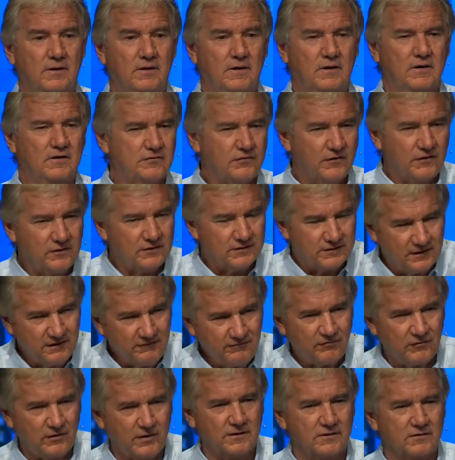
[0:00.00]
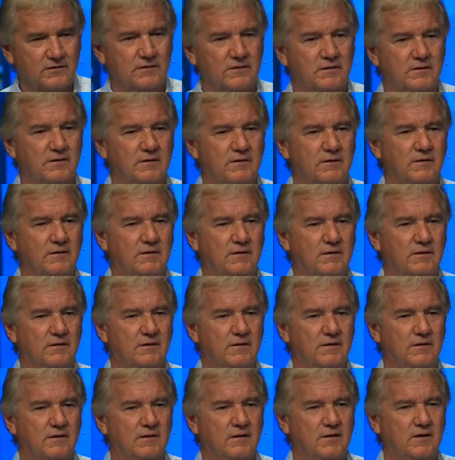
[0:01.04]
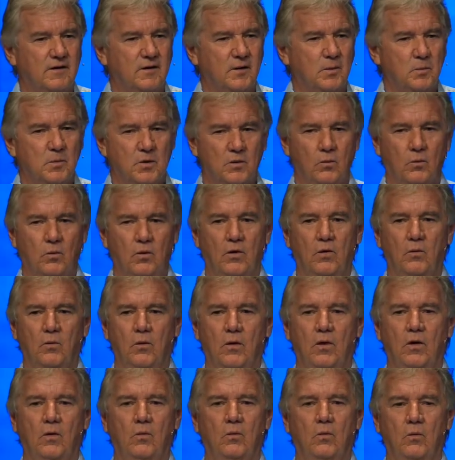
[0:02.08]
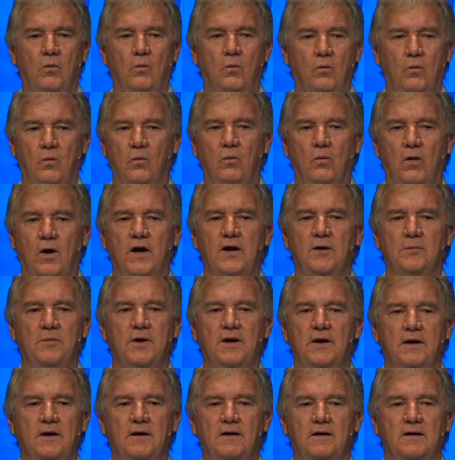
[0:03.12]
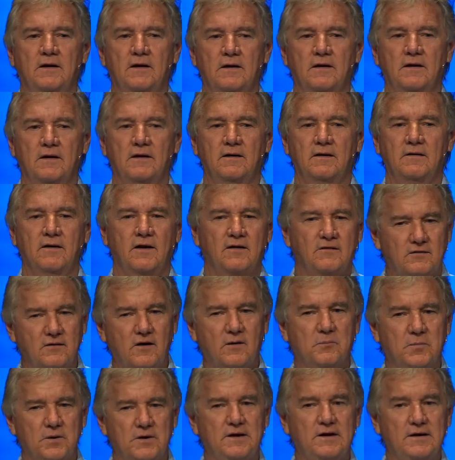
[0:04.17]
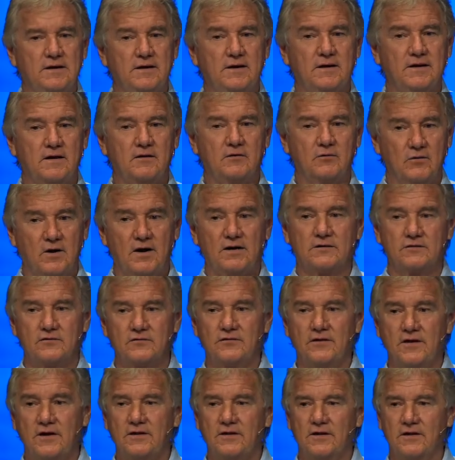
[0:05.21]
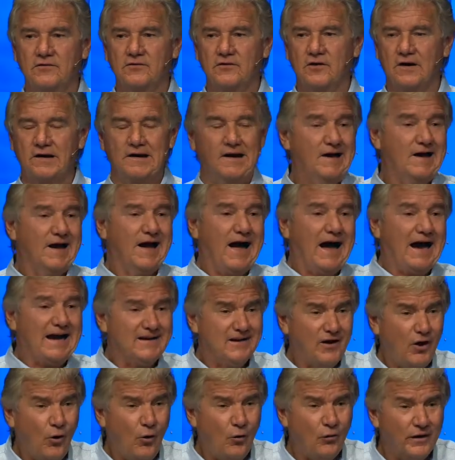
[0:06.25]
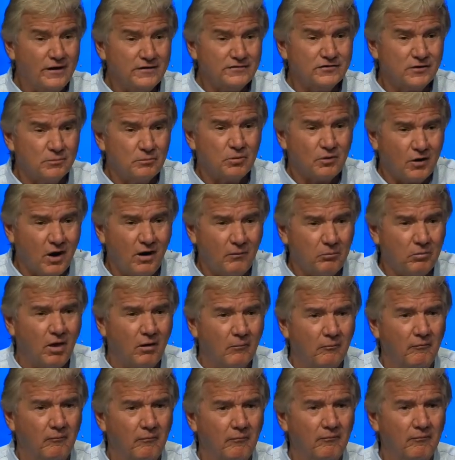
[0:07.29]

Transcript: It's very different. But whoa, whoa, wait a minute. That's not politically correct to say that, John. I know that's the problem.